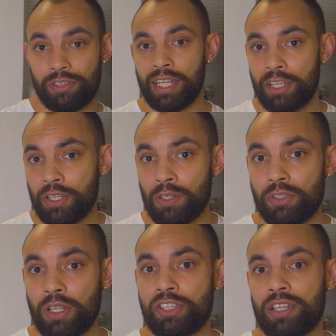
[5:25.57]
And here you can
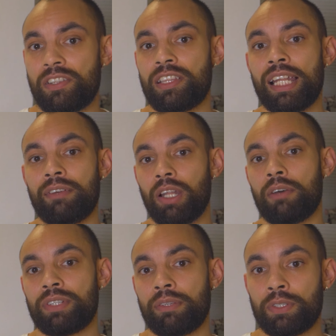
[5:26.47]
also adjust the level
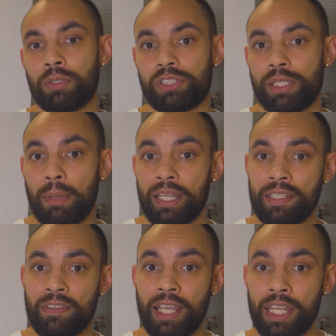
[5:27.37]
of difficulty by
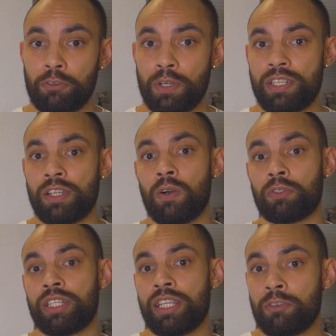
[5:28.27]
either increasing or
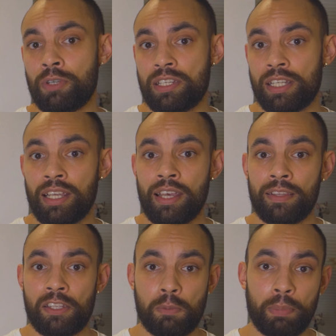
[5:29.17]
decreasing
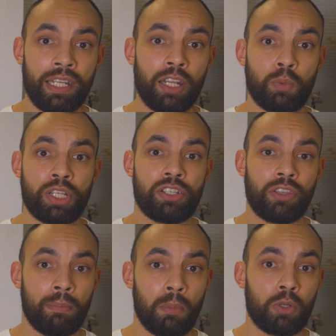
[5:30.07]
the speed at which
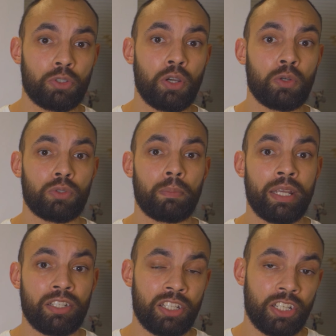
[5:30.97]
the Morse code
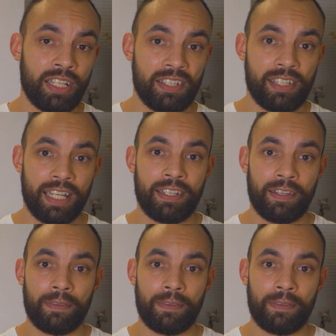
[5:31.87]
message is sent.